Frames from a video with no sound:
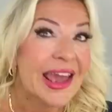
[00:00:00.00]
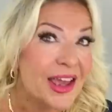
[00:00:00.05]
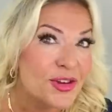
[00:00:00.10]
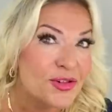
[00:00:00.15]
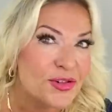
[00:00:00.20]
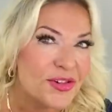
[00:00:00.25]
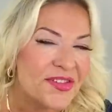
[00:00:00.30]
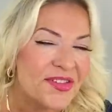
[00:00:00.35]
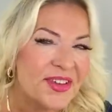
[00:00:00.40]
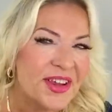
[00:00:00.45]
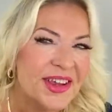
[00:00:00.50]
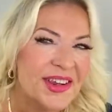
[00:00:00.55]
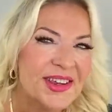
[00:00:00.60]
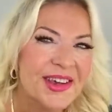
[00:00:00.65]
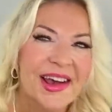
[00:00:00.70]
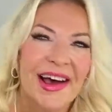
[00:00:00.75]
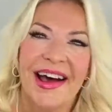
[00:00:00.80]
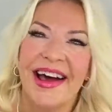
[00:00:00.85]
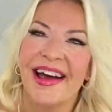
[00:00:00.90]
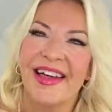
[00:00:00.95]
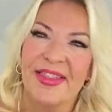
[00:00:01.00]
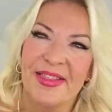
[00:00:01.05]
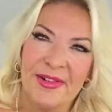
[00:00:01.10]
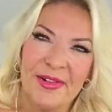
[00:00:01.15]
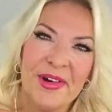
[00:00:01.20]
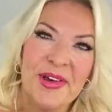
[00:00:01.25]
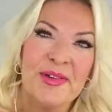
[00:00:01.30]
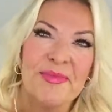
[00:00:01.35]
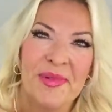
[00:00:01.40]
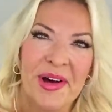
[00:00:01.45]
Interested? I
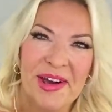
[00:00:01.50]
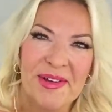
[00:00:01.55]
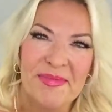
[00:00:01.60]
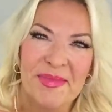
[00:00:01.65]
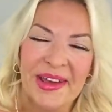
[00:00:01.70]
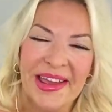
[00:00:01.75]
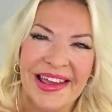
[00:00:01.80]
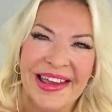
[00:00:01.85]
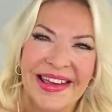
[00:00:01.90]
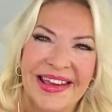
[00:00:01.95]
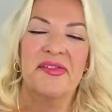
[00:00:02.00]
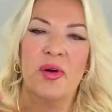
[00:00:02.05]
thought you might be.